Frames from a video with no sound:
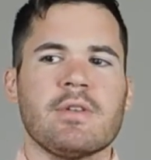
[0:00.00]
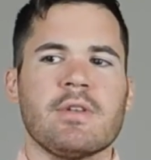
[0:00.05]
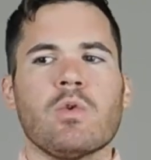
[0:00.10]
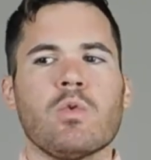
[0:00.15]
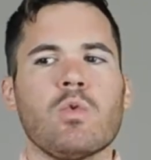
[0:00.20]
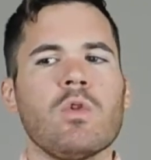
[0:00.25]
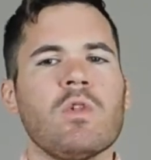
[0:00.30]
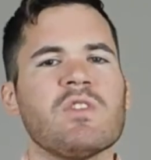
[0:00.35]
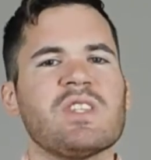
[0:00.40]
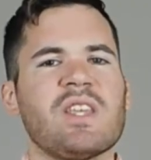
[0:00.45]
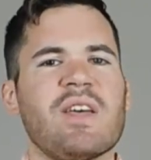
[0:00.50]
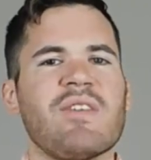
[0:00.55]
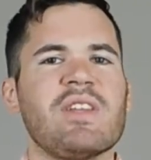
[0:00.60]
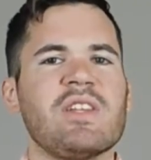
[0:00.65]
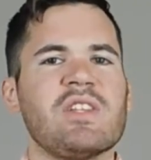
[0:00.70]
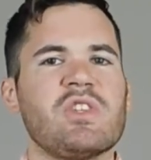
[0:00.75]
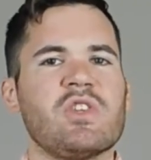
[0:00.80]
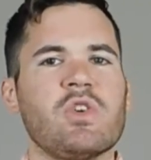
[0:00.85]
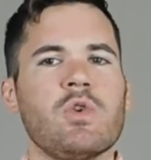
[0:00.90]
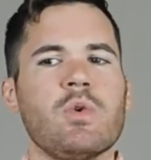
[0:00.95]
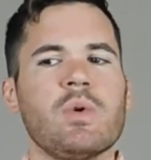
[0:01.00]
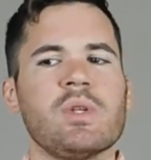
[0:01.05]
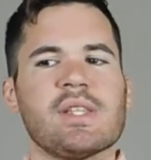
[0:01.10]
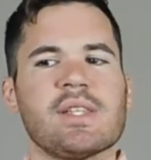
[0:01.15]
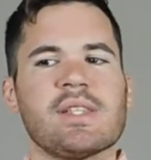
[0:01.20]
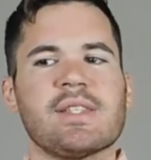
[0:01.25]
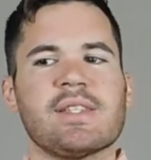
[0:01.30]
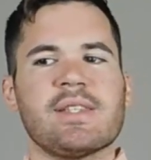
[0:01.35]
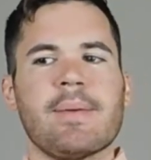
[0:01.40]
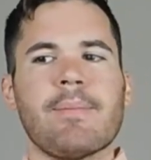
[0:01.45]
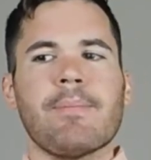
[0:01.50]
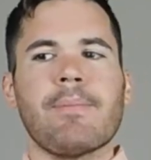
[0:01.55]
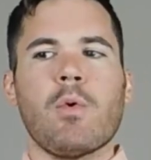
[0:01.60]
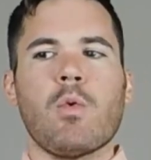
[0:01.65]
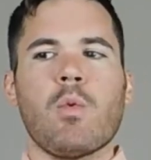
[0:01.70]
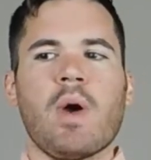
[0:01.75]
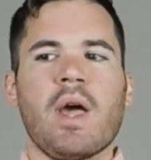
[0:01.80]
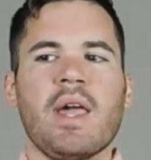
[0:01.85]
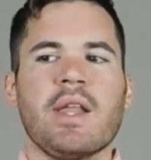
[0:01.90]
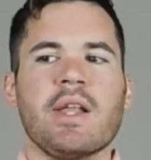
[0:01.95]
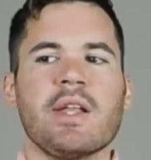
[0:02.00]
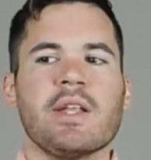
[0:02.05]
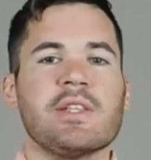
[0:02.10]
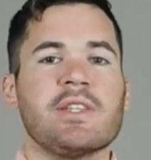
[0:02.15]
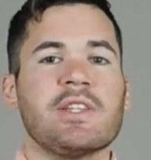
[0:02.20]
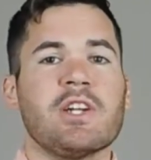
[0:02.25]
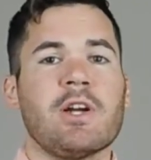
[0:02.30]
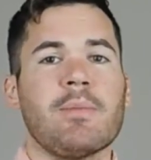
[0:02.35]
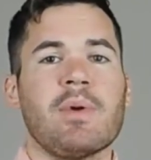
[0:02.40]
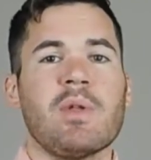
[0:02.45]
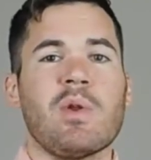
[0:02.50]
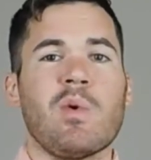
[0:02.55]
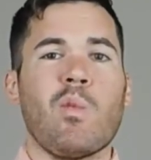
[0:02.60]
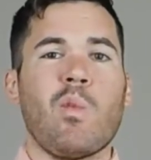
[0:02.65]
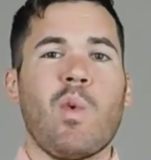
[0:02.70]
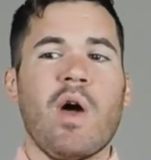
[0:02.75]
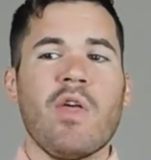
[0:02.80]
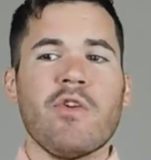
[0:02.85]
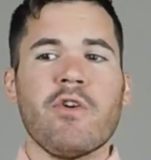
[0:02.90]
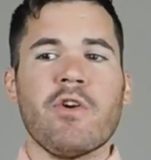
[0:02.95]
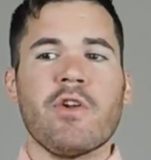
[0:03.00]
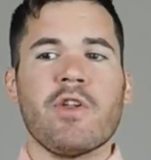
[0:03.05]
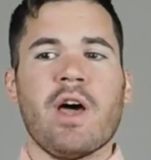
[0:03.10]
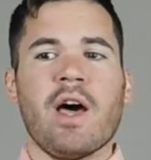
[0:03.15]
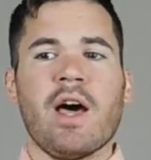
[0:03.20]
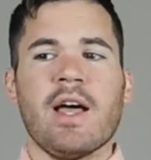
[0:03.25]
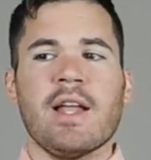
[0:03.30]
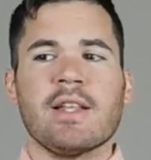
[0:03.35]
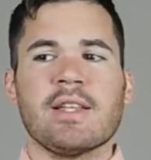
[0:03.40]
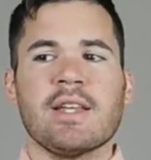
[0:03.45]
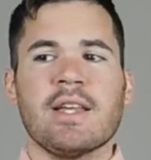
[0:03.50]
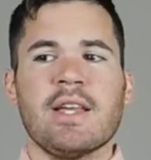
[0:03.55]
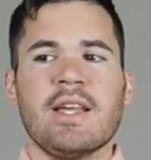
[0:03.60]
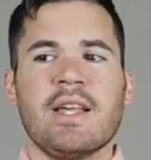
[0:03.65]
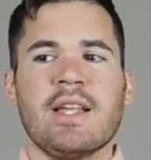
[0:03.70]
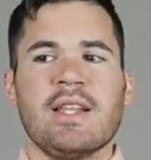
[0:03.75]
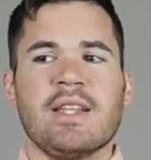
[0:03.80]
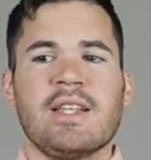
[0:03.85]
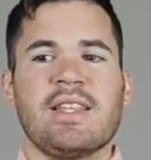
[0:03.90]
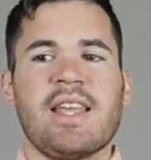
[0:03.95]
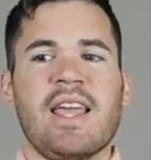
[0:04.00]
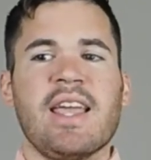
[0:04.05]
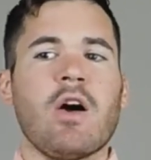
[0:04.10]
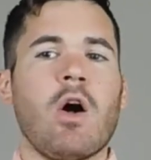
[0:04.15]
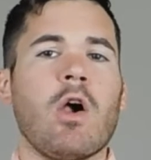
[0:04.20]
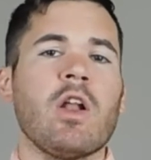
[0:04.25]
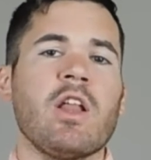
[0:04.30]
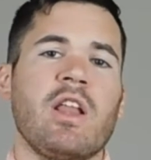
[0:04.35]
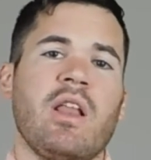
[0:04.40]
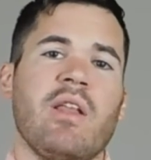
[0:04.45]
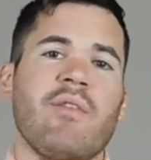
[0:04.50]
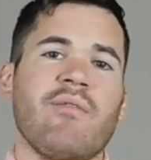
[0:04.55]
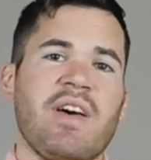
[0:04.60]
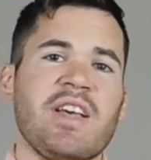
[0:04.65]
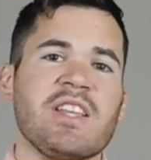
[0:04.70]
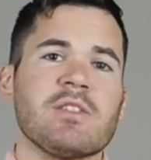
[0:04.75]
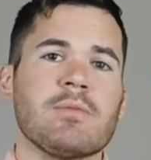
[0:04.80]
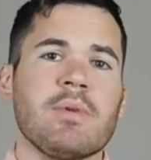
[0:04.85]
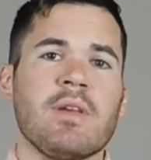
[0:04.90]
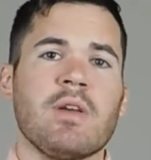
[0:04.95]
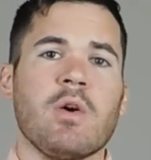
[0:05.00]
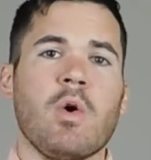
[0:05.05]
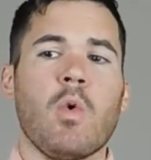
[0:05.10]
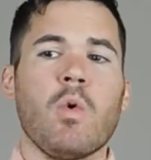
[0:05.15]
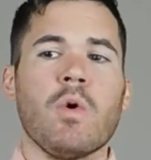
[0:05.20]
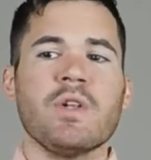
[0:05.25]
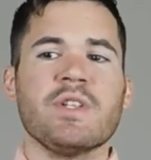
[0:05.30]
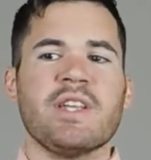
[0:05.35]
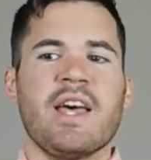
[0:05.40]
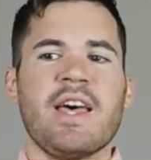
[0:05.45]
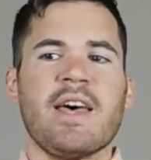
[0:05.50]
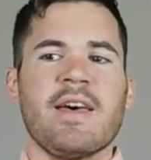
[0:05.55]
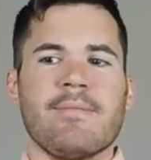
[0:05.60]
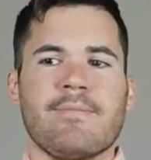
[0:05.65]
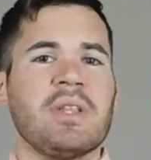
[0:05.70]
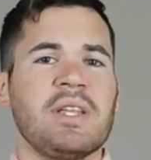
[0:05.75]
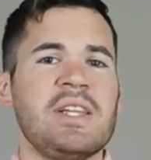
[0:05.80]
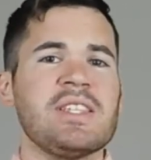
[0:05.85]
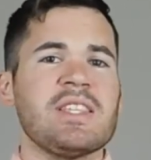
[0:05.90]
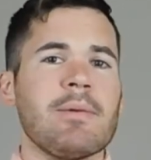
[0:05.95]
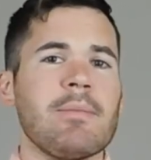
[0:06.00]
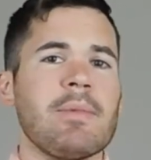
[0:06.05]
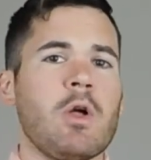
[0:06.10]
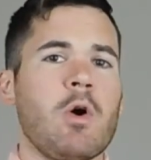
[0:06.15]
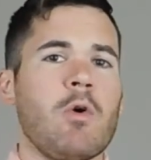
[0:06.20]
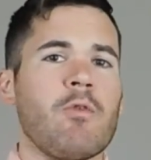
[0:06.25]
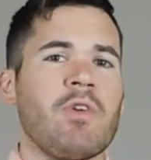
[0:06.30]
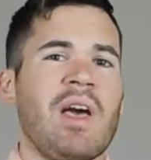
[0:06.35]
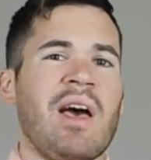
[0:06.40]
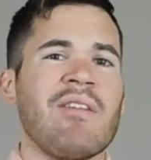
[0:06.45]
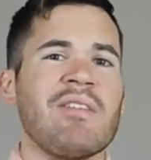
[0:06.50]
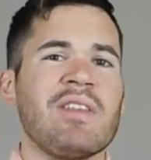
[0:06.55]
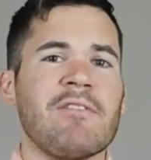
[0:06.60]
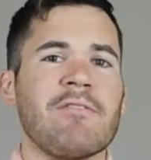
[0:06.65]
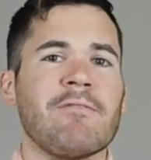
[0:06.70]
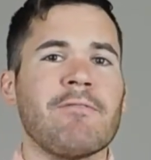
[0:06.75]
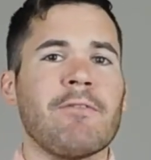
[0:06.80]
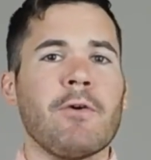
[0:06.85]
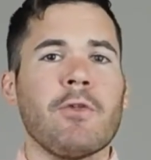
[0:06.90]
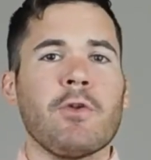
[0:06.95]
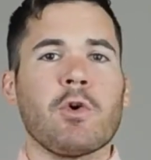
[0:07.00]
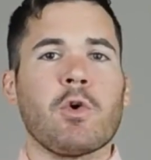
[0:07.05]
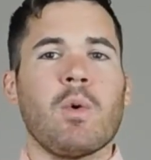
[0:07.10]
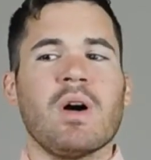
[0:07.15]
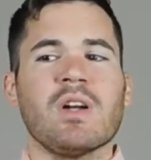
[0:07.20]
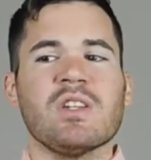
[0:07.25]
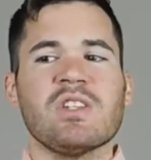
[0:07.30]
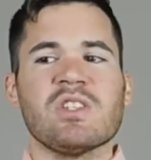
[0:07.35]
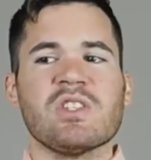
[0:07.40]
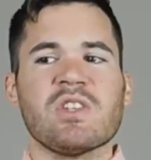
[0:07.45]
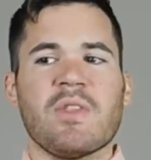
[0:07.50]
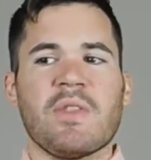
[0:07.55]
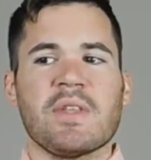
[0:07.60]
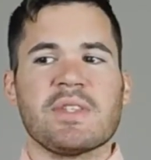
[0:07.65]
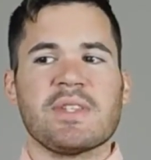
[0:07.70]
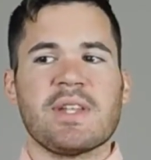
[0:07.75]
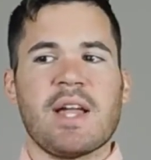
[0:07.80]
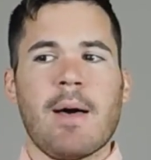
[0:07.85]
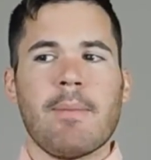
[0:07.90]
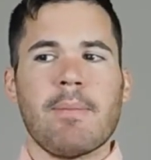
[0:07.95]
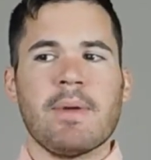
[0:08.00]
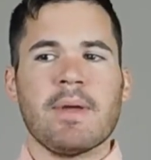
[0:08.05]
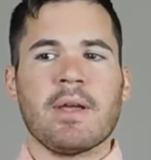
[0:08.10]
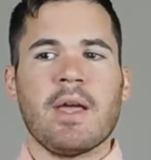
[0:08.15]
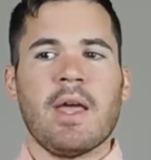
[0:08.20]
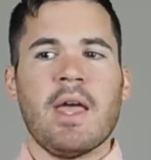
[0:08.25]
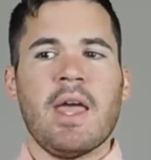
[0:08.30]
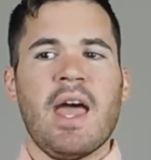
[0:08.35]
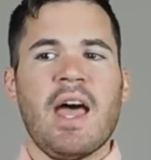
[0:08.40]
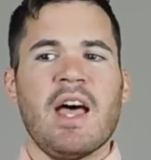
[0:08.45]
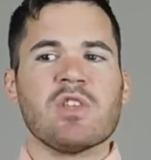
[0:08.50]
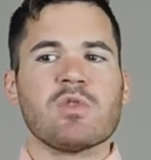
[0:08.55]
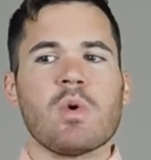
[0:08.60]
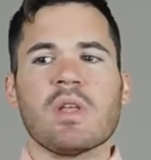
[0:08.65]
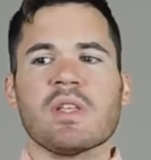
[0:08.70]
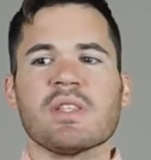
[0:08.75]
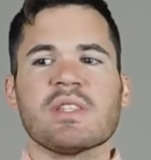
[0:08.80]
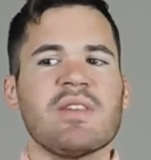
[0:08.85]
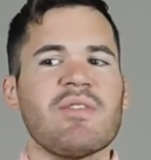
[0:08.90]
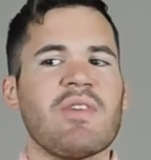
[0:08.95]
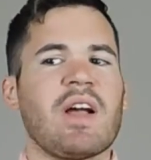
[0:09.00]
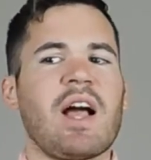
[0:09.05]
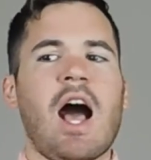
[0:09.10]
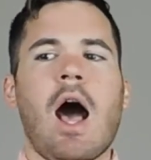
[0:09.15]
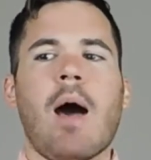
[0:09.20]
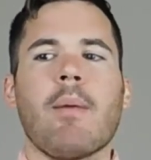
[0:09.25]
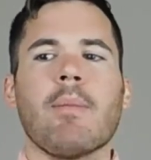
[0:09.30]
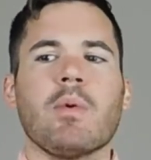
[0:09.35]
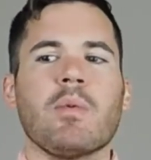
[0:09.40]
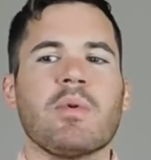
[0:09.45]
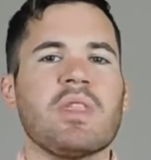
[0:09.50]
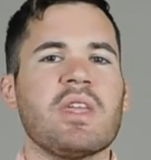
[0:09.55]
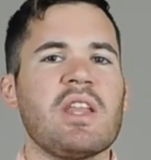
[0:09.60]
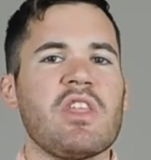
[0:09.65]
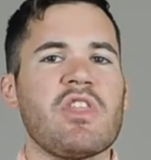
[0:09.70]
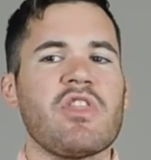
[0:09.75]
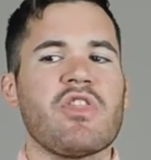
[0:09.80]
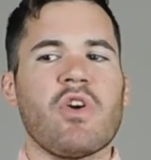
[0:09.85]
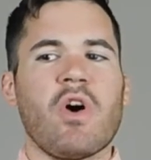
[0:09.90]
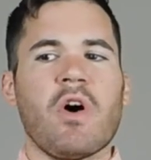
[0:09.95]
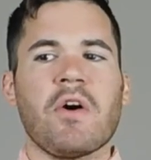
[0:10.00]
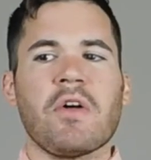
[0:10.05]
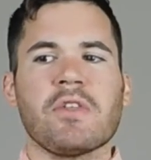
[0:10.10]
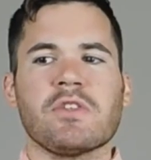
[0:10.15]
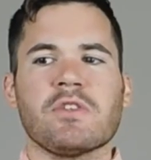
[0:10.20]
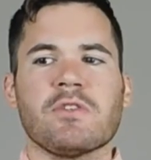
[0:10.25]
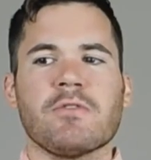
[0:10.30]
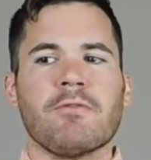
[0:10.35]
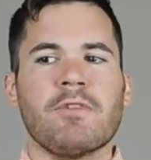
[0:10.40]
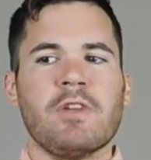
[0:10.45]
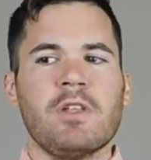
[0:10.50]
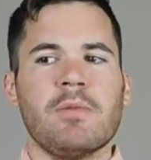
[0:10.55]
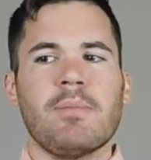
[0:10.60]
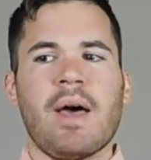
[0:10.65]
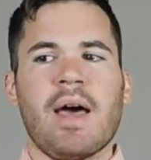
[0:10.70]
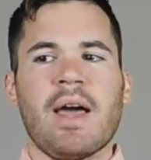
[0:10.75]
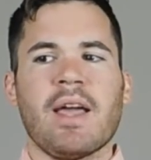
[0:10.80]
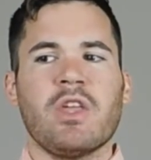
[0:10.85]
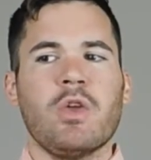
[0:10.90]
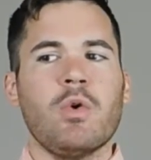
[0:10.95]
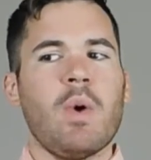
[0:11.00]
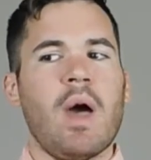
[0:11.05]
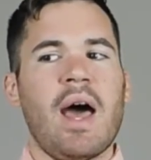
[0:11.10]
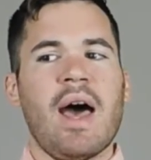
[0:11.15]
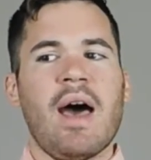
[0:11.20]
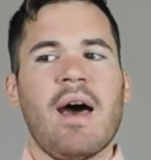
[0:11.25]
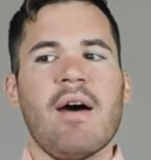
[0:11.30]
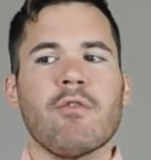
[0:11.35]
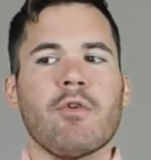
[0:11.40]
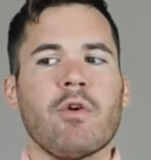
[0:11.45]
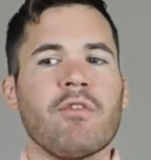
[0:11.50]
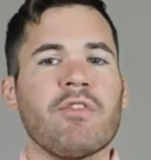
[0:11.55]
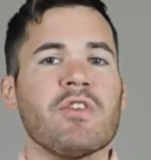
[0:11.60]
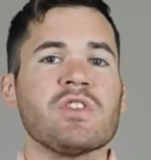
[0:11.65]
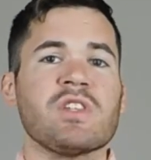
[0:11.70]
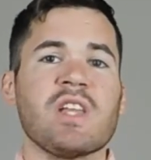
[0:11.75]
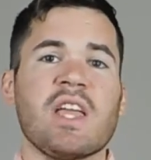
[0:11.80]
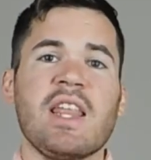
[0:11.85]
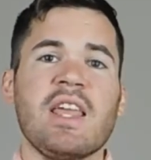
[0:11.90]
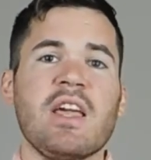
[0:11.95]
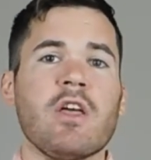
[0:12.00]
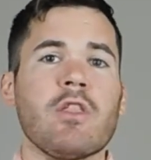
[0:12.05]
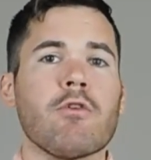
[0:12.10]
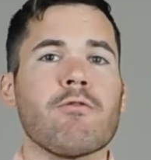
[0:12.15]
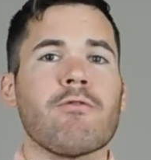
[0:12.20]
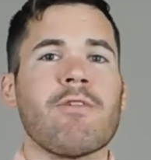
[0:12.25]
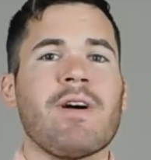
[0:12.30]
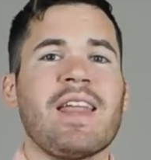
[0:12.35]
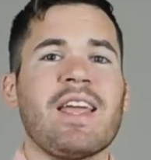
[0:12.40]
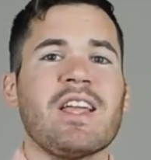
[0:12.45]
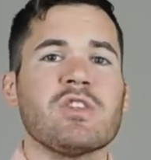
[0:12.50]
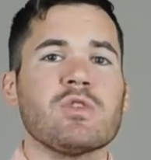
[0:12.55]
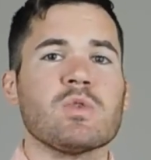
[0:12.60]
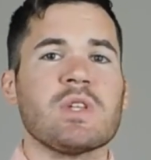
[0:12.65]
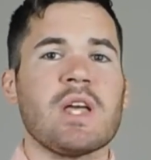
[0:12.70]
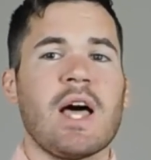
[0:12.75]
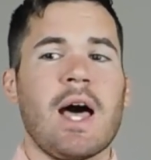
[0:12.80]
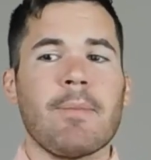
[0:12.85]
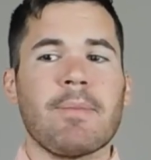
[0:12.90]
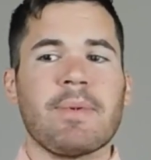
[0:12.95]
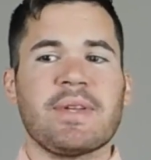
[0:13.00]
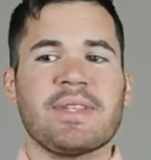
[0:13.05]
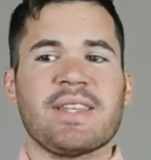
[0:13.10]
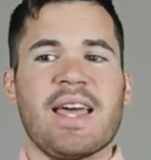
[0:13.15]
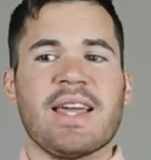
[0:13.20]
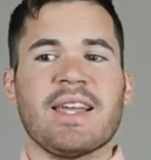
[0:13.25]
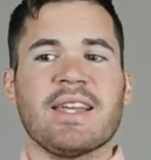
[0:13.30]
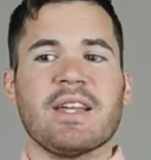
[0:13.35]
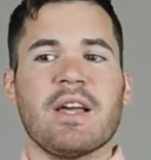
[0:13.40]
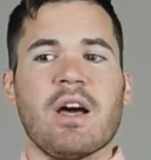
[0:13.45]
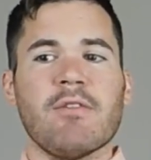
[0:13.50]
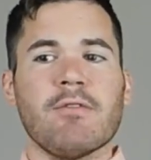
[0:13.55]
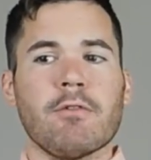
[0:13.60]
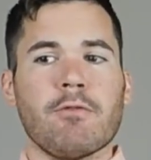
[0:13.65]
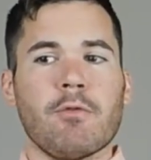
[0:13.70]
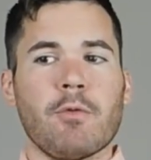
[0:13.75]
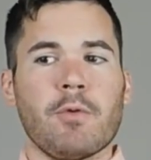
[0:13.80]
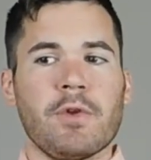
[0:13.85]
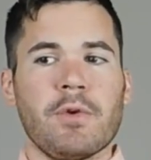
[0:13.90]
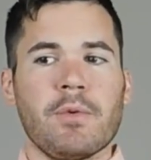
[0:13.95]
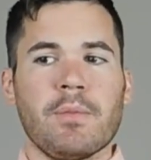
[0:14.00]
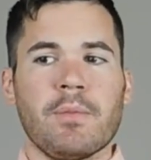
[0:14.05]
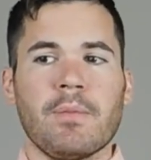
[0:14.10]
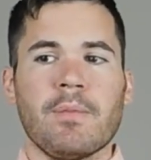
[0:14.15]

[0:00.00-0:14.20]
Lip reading: The rule of 72 is a simple way to determine whether or not to take on an investment or debt. Please let me know if you have any further questions on this topic, as well as leave a comment with any thoughts or feedback you have, or if there's any other financial topics I can cover for you.